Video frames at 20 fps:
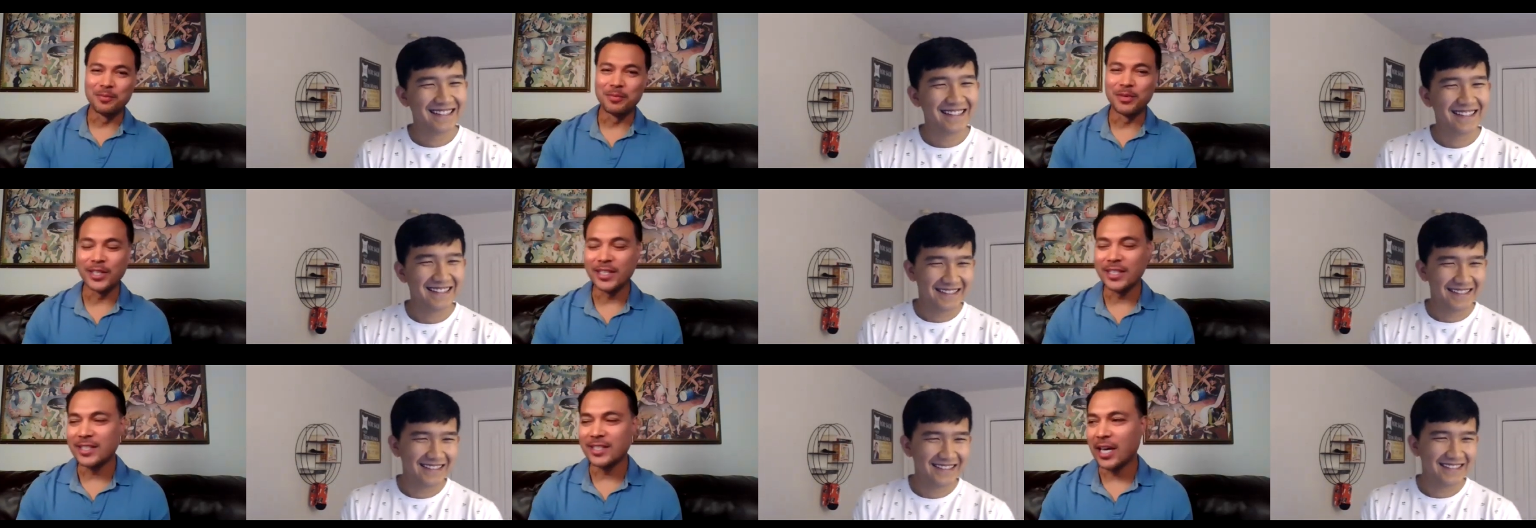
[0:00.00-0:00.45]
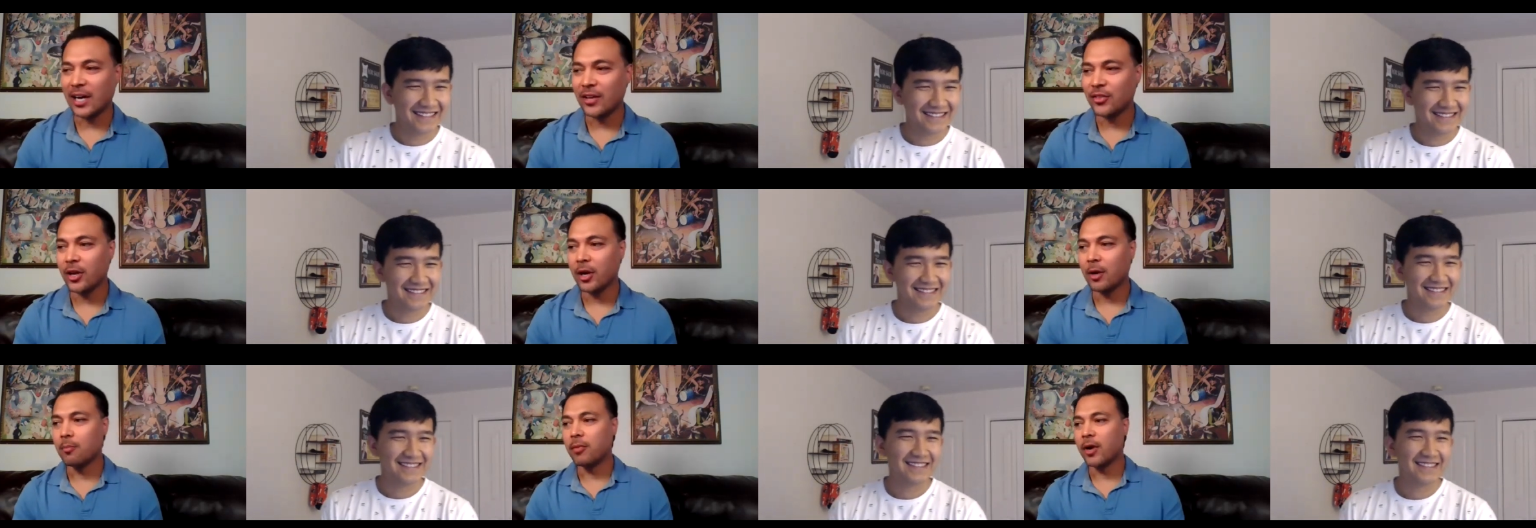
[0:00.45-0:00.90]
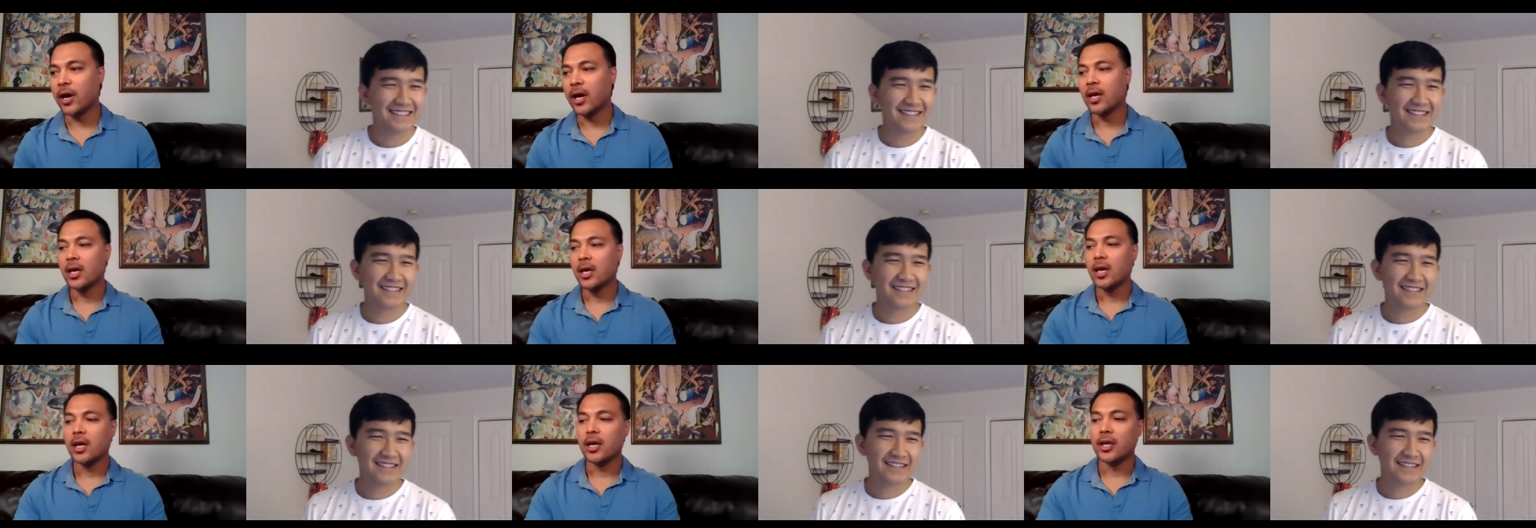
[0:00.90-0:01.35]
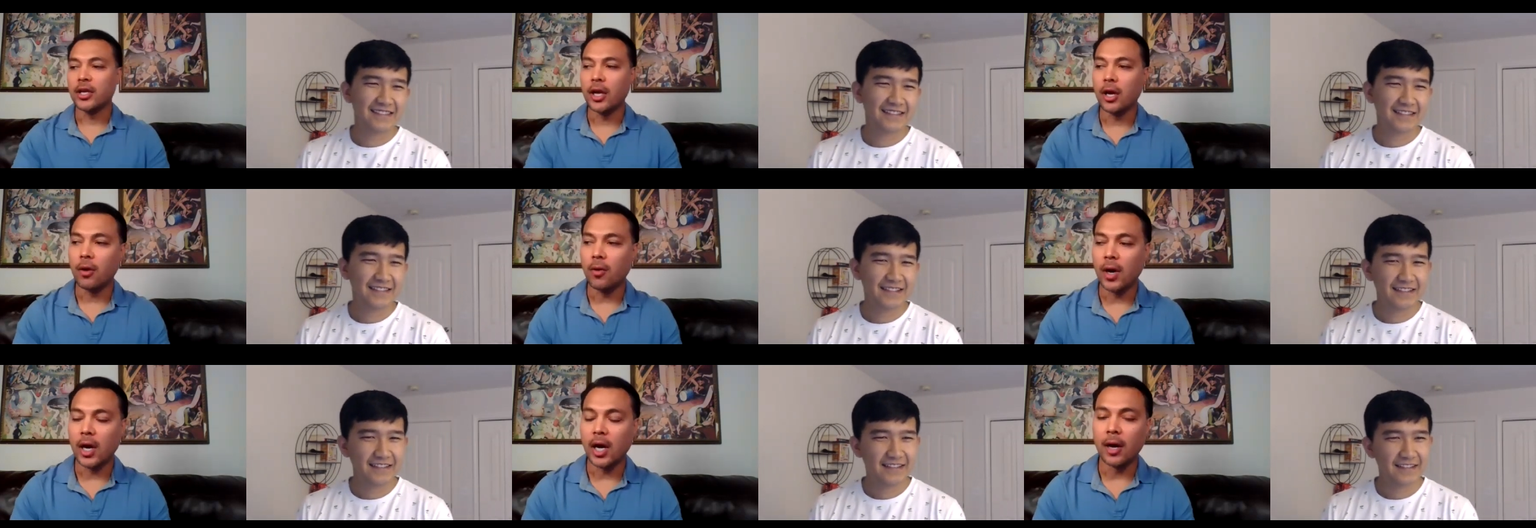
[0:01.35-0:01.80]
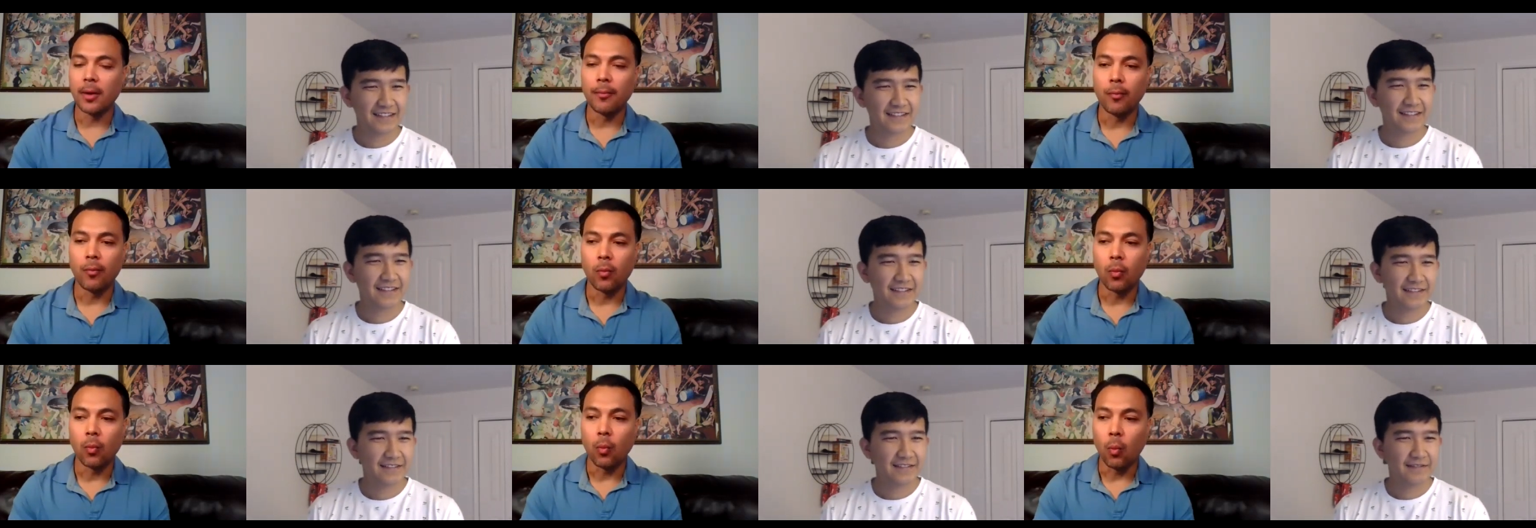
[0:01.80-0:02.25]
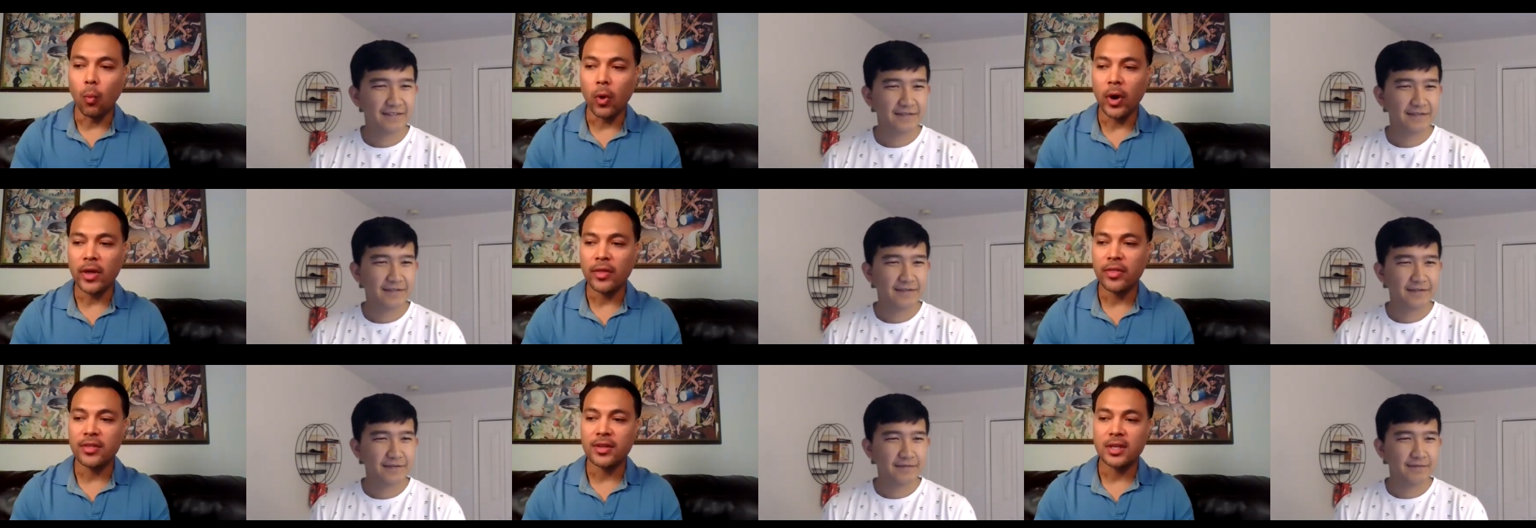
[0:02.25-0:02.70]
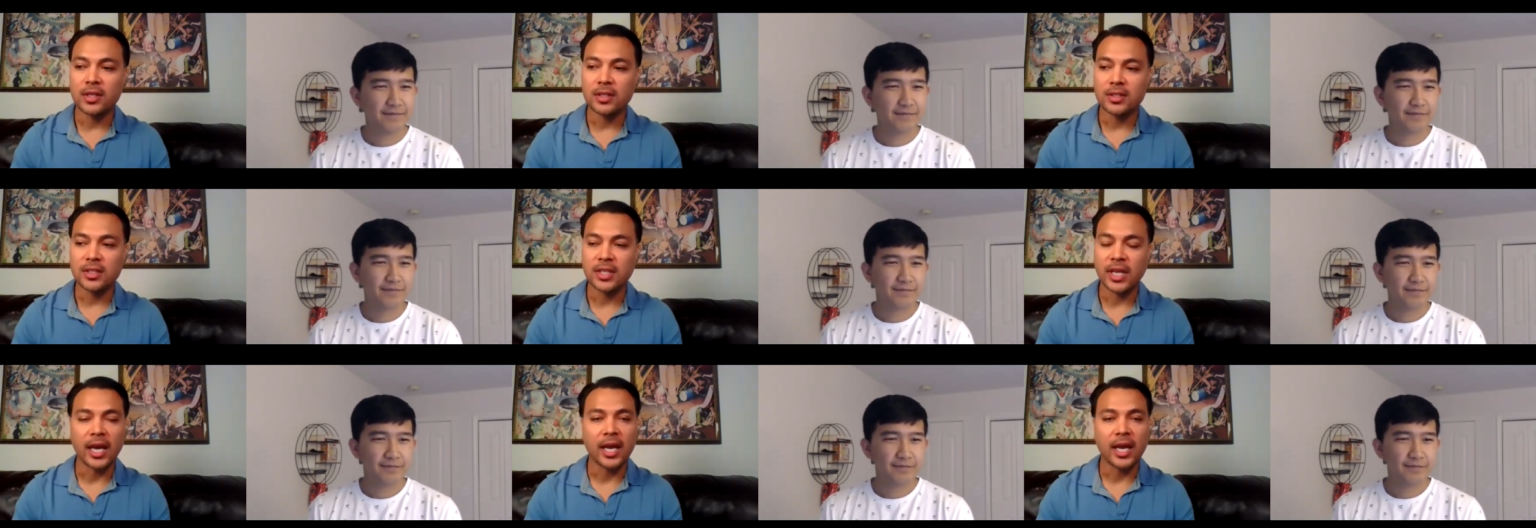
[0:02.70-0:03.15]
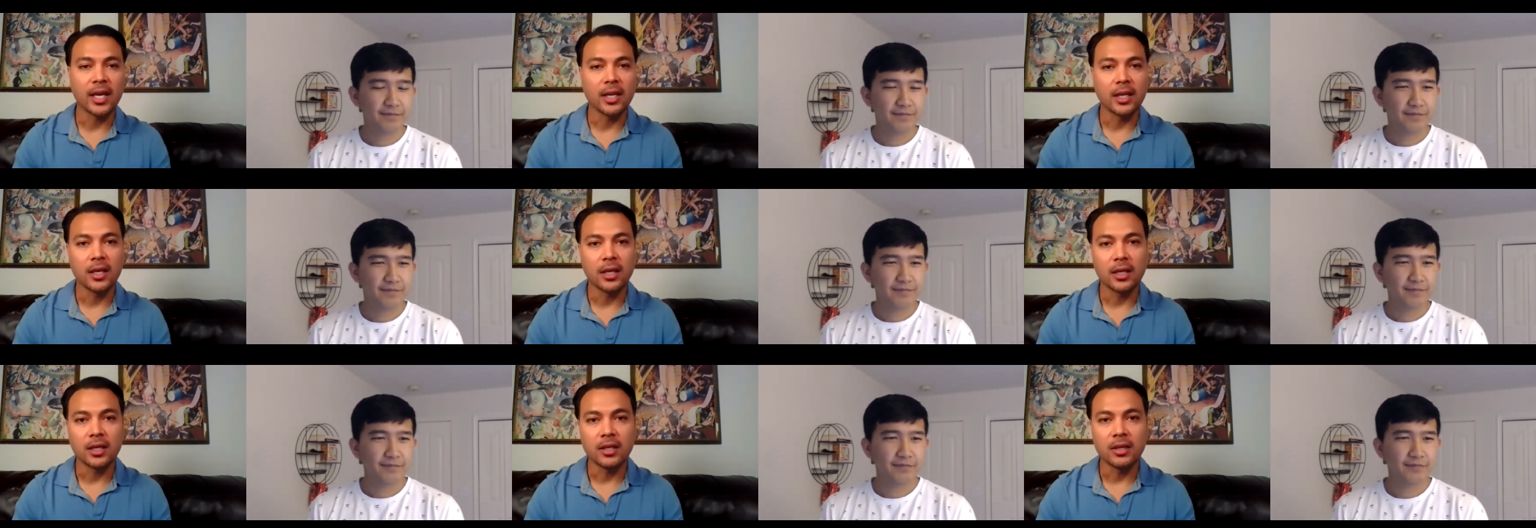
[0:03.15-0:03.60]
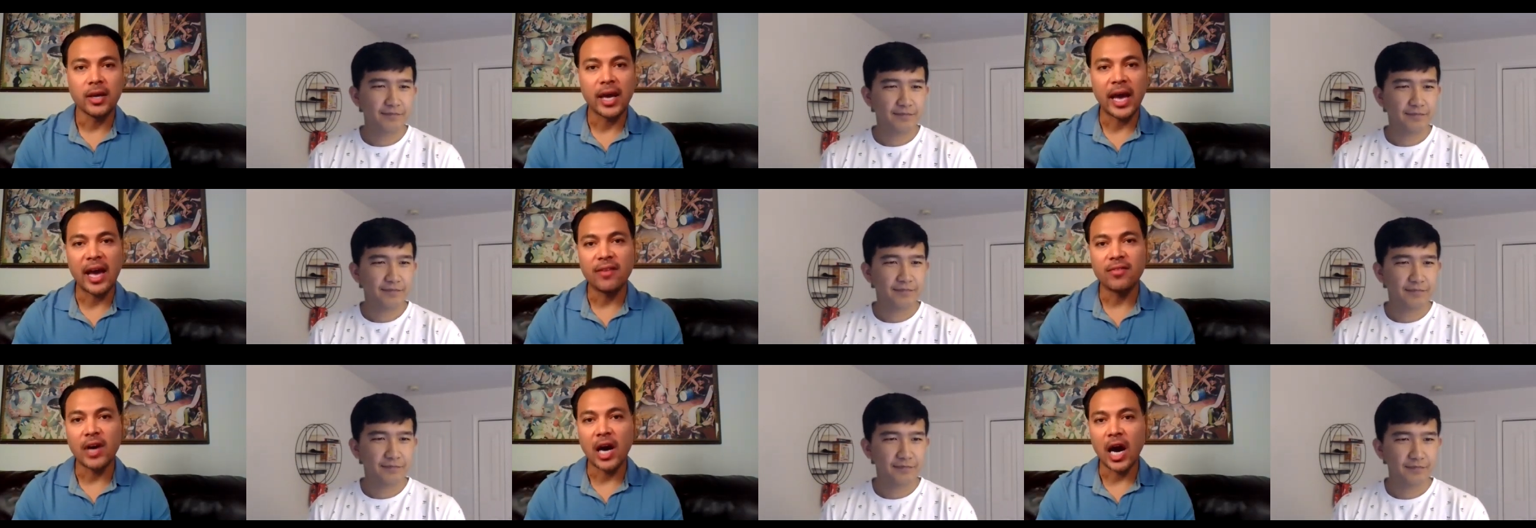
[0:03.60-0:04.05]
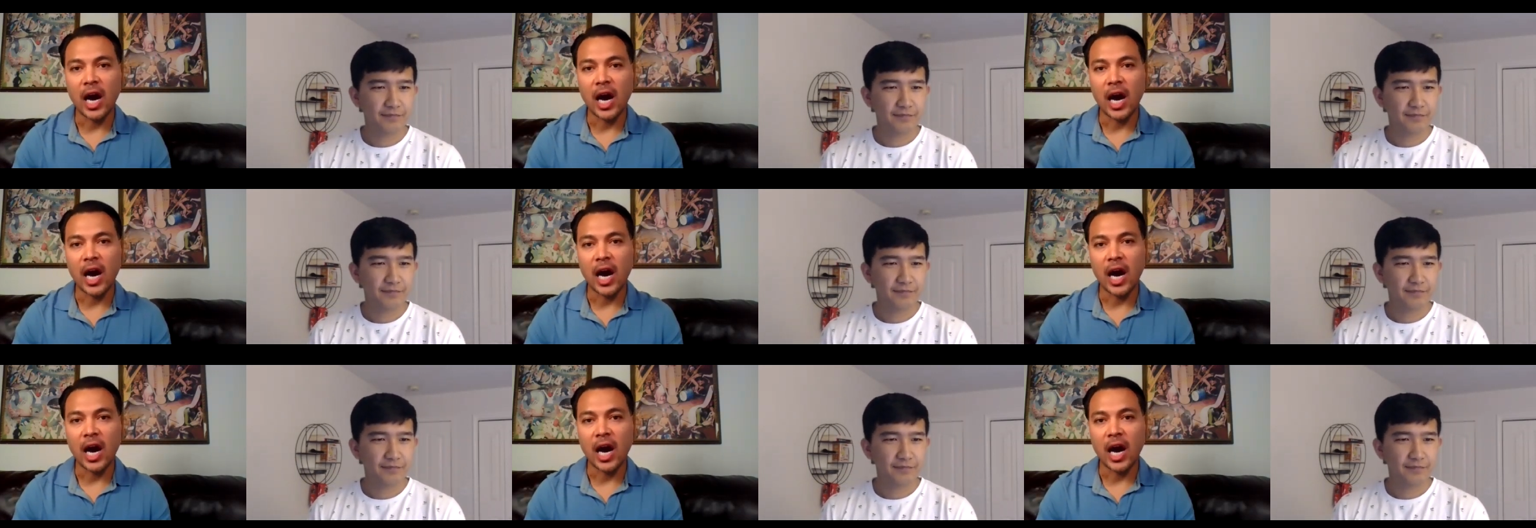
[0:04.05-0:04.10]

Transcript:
Speaker 1: put this out there. But, you know, um, with Tane, you have